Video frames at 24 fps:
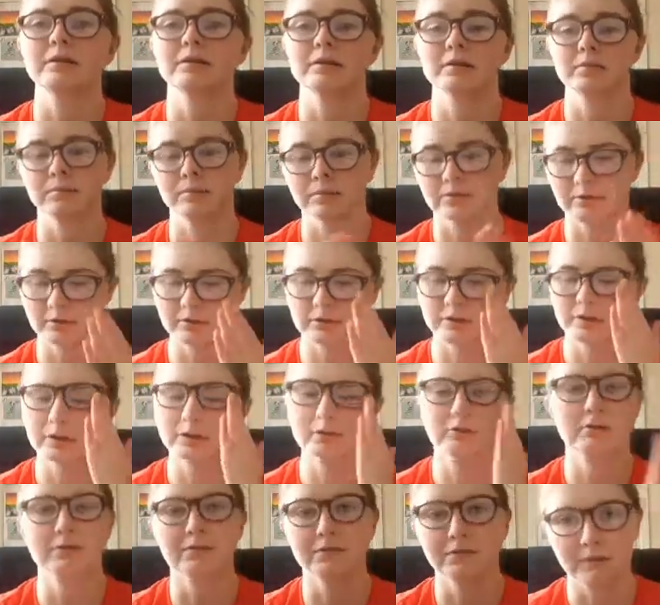the book
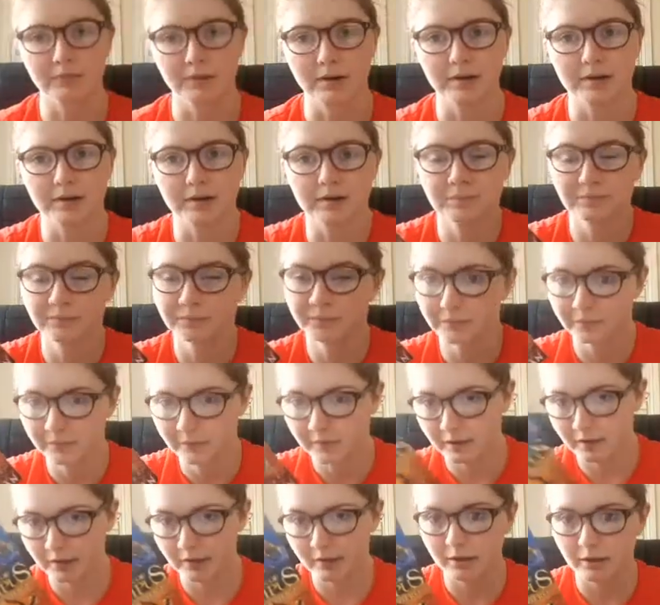continues, if you read it,
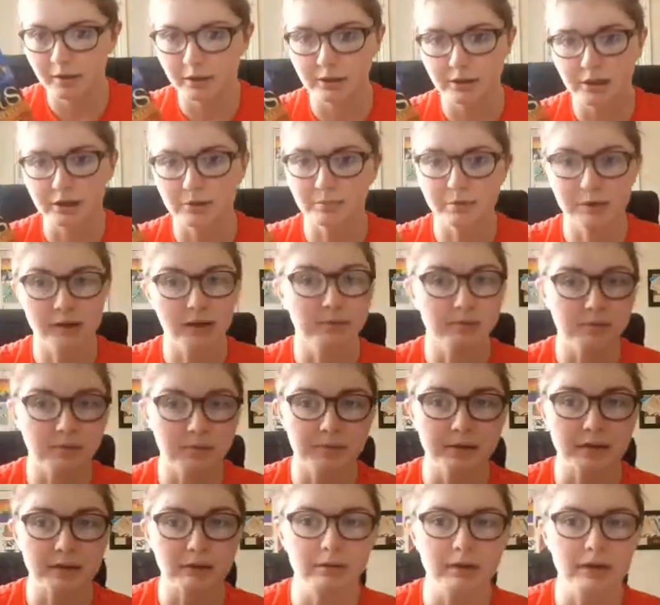she becomes a
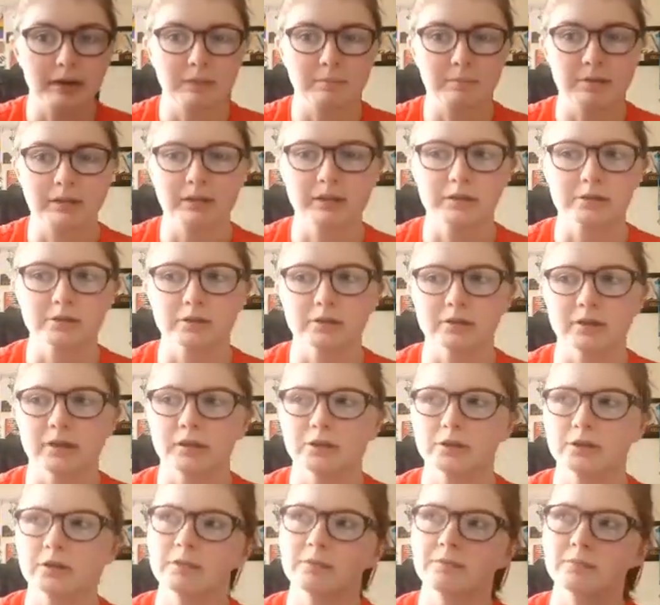big old enemy. He's just like,
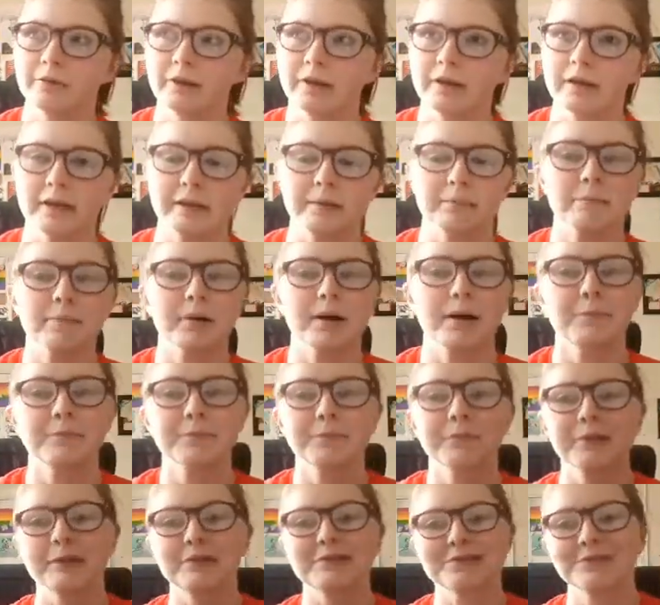she's pretty. But
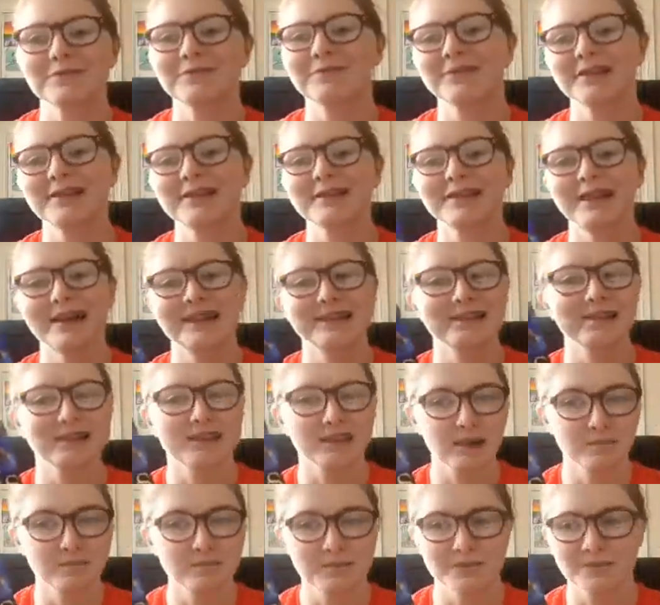there's a funny line that
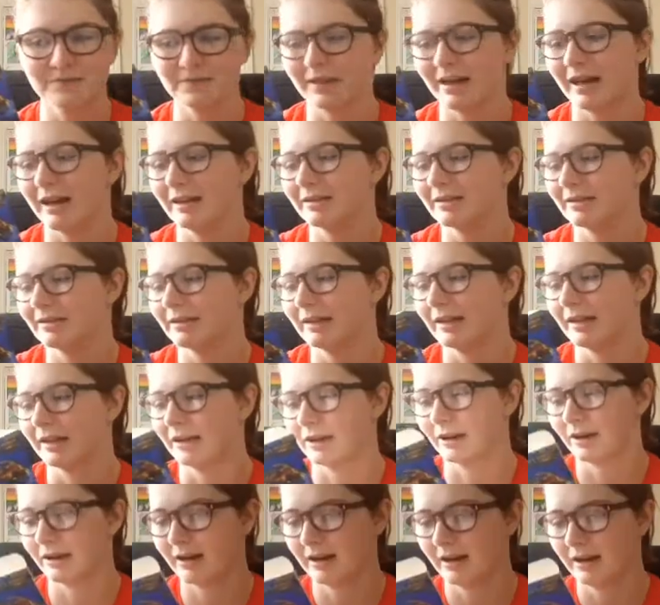comes of that later.